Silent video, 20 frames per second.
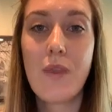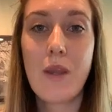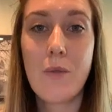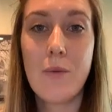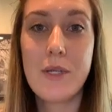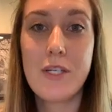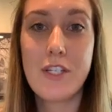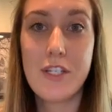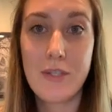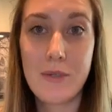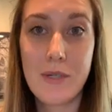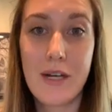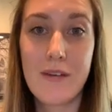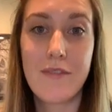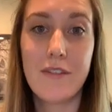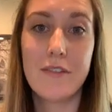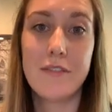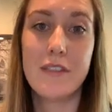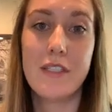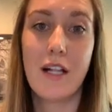We do have
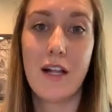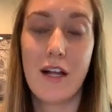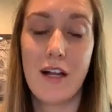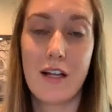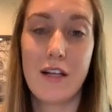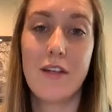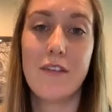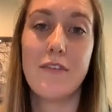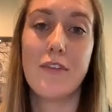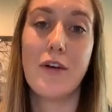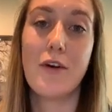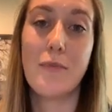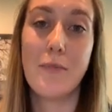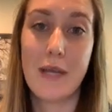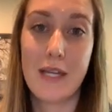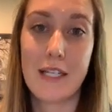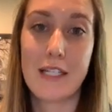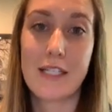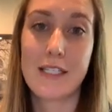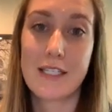a lot of
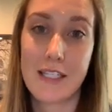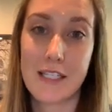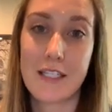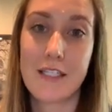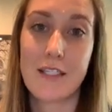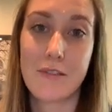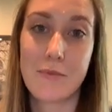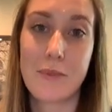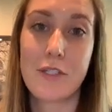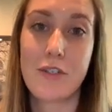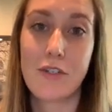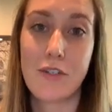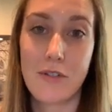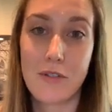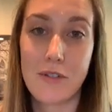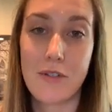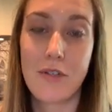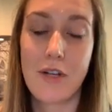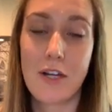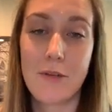omega-6s, which
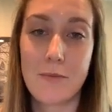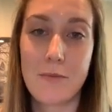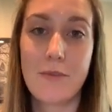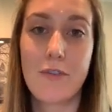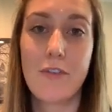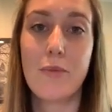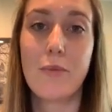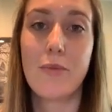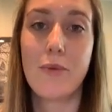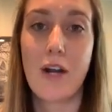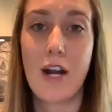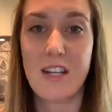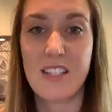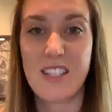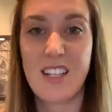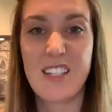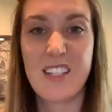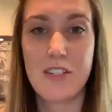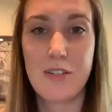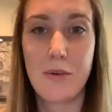also comes from
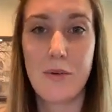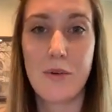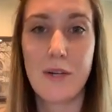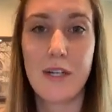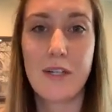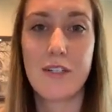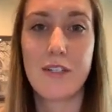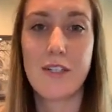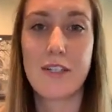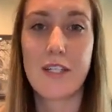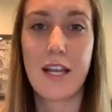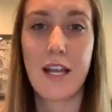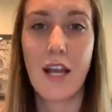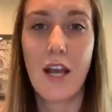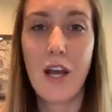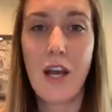processed oils like